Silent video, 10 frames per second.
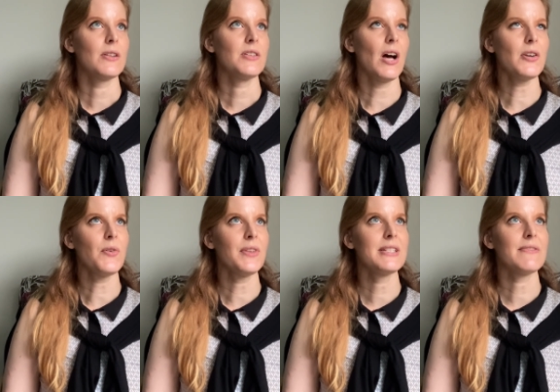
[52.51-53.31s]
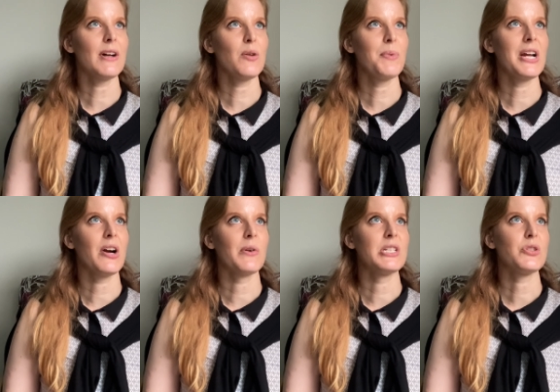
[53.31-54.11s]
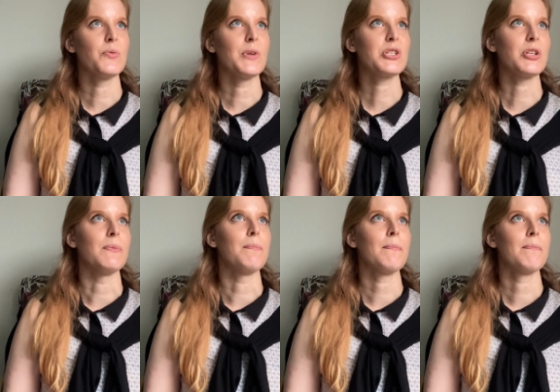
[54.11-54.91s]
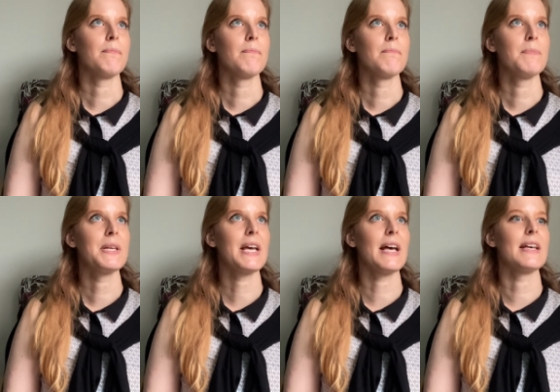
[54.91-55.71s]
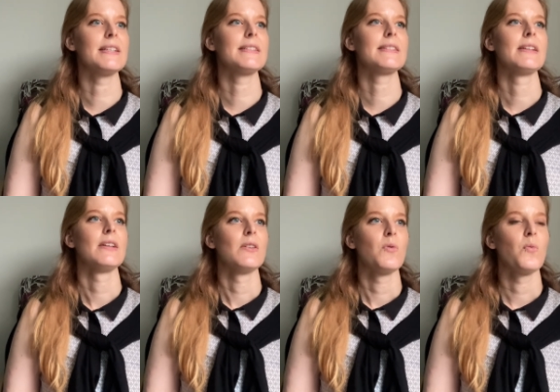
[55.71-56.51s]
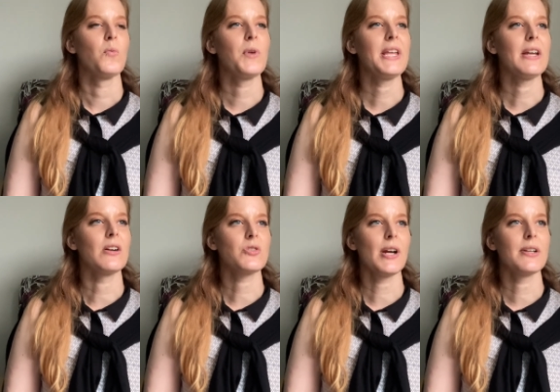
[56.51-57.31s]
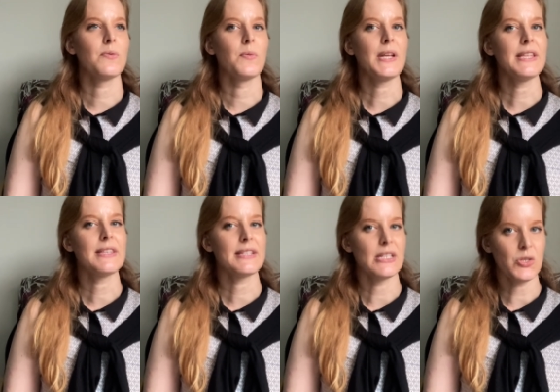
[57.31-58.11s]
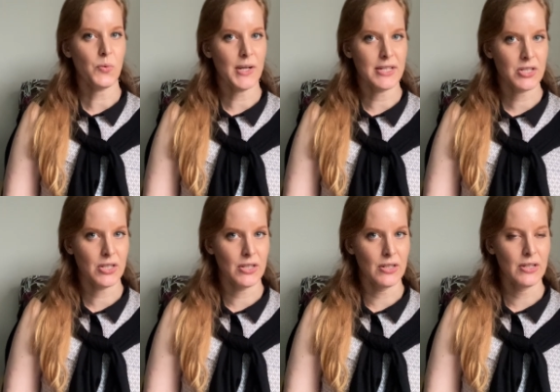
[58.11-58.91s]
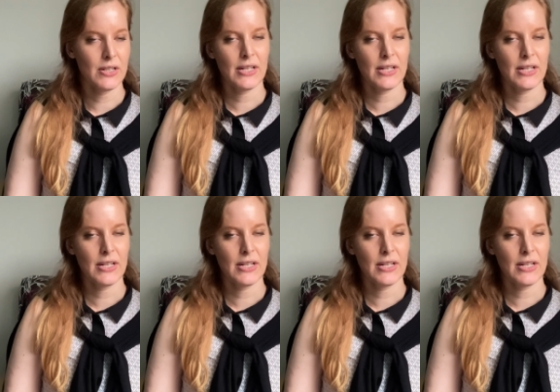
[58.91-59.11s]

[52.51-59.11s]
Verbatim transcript: not only developing our intuition because we are trying to read the situation,